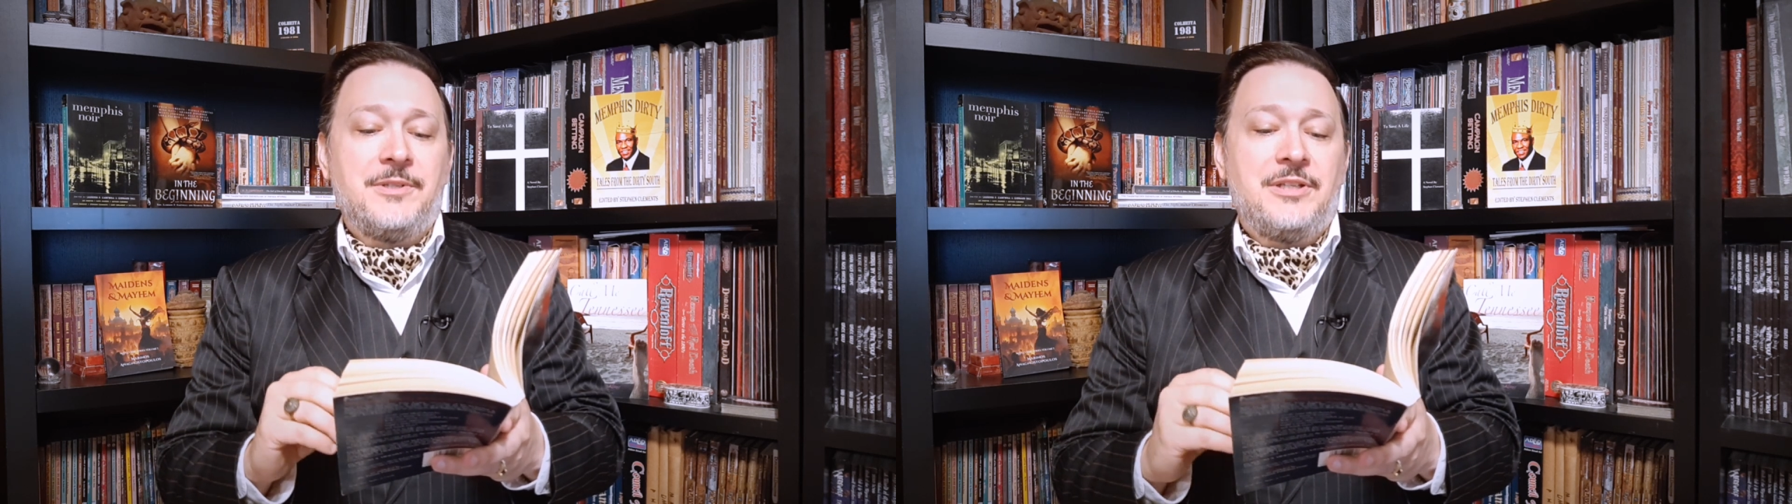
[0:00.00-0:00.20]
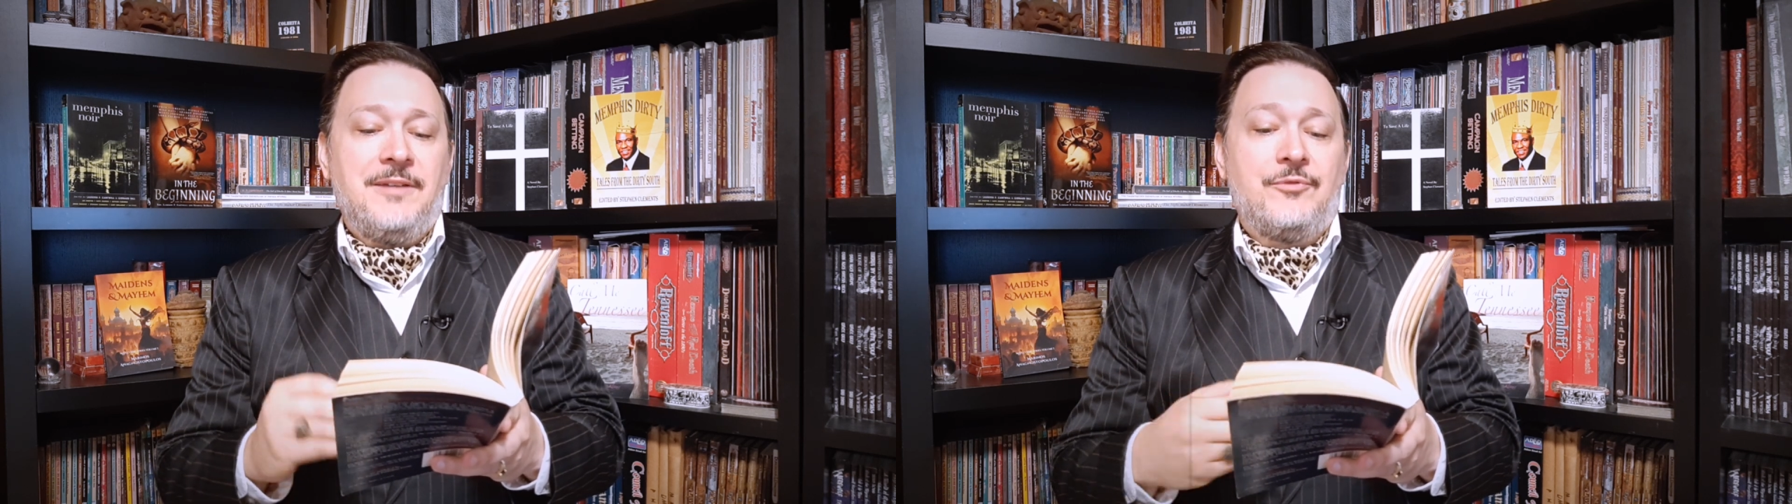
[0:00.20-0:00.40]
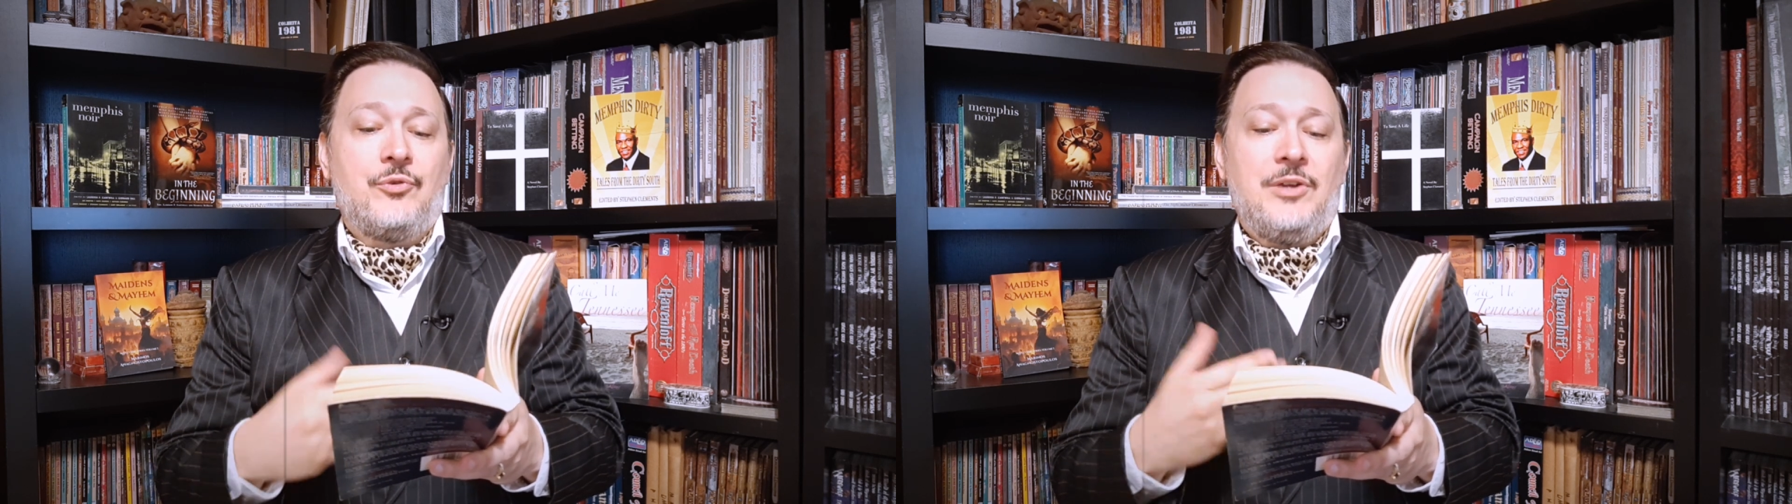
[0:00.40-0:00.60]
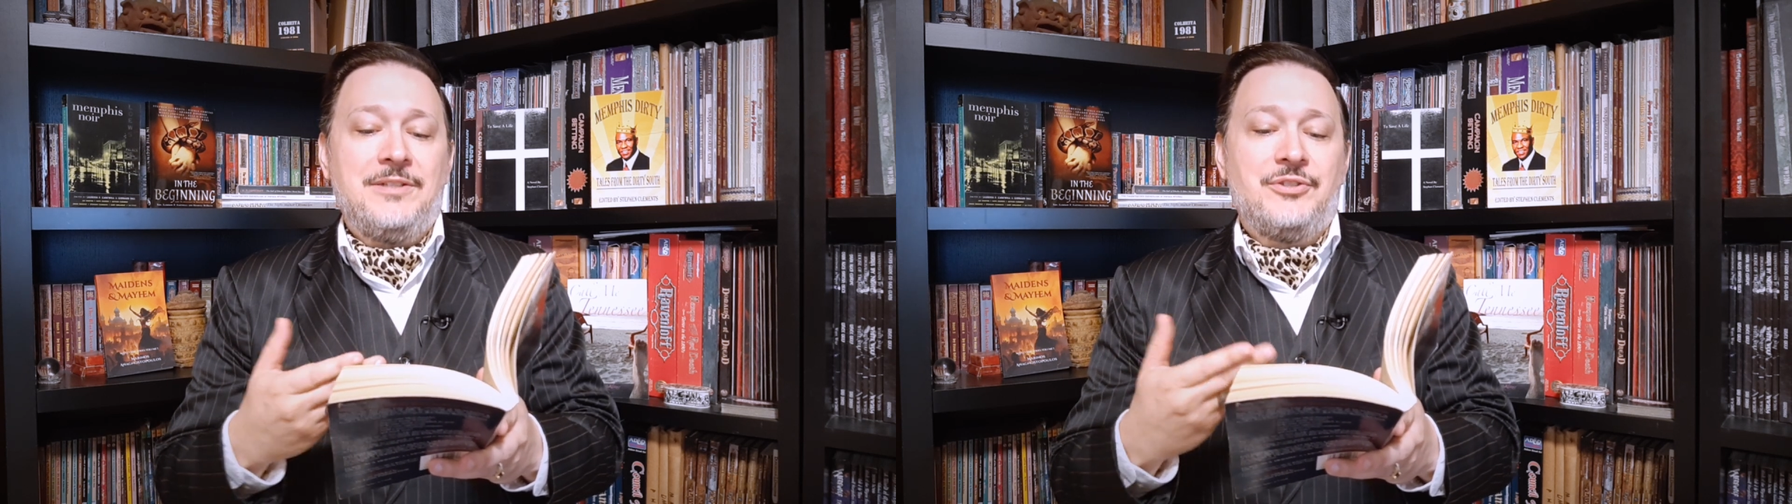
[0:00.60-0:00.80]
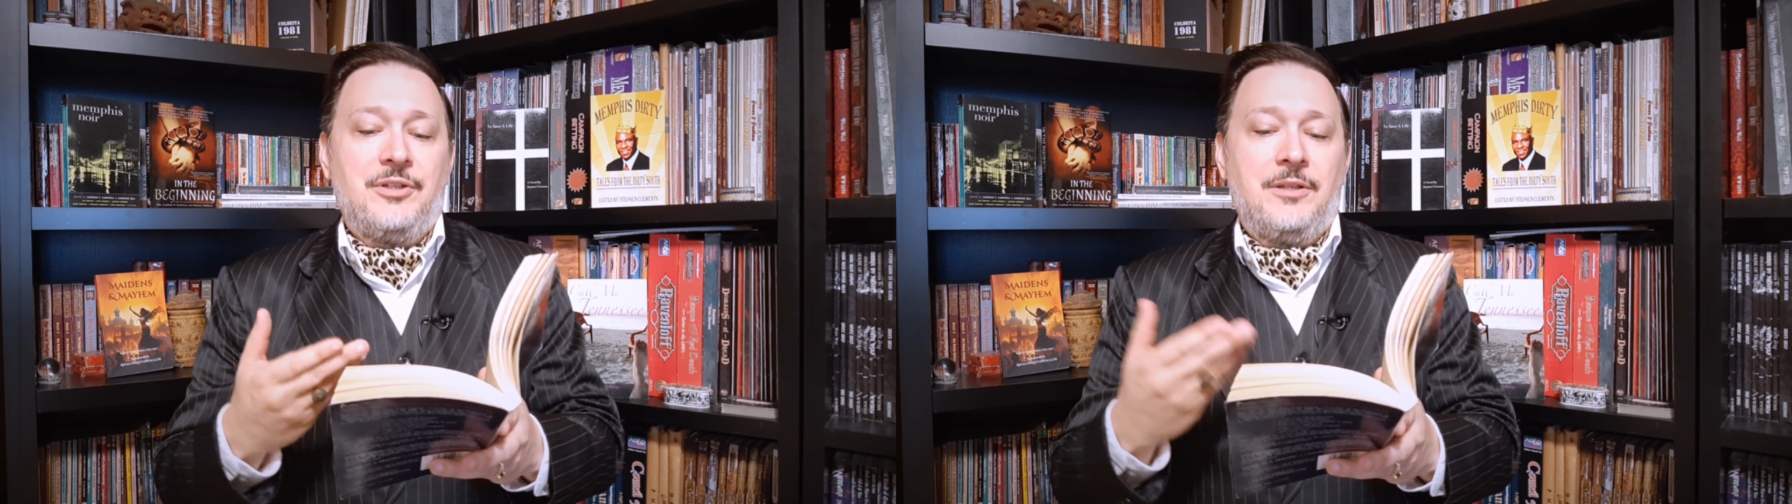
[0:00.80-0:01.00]
give credence
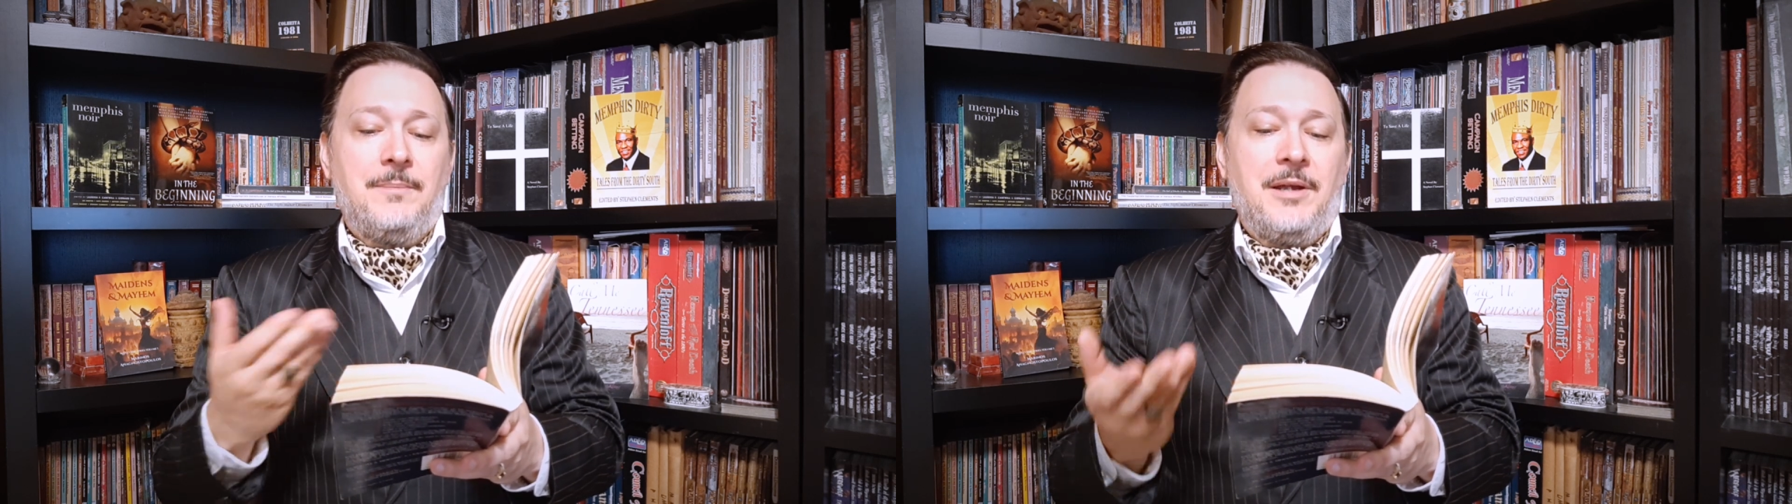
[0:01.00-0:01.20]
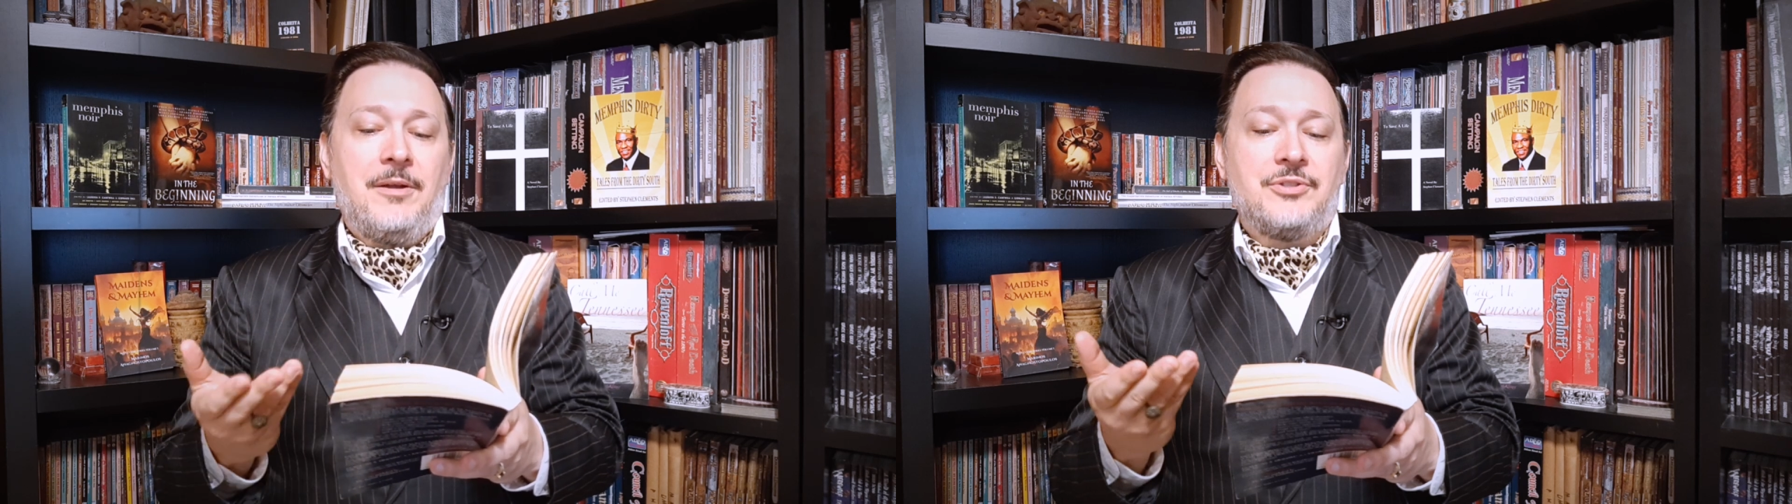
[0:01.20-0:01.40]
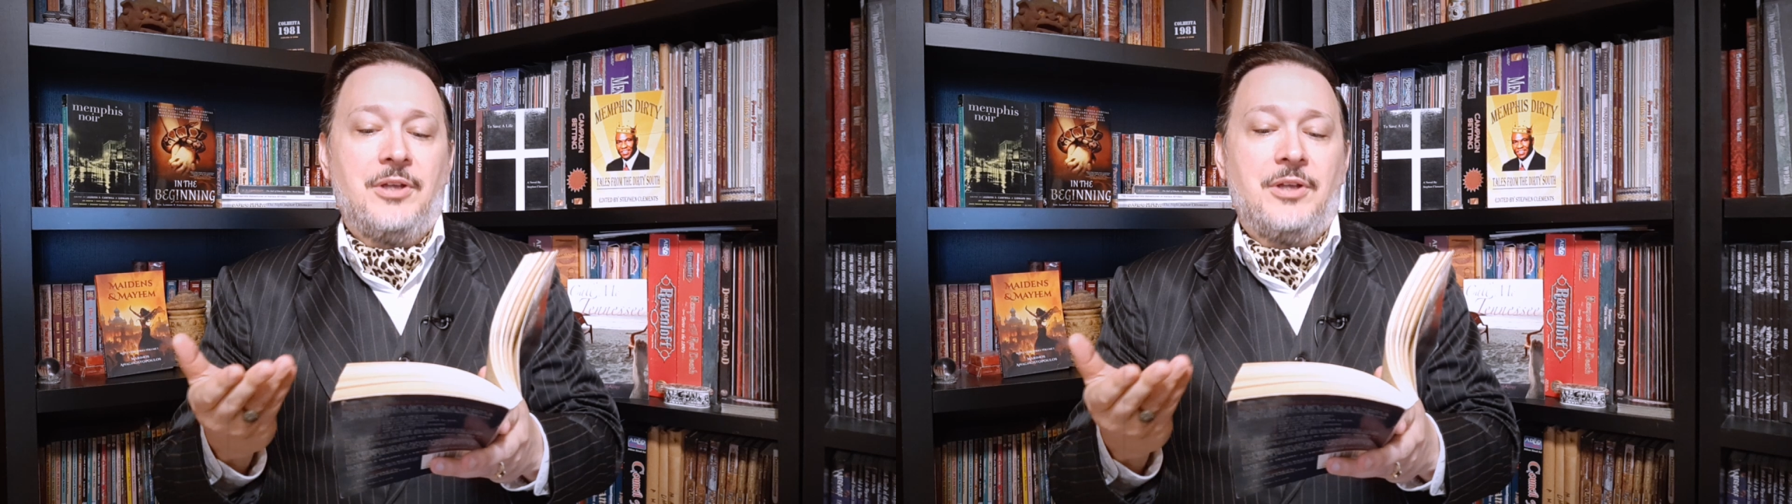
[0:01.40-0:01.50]
to the merits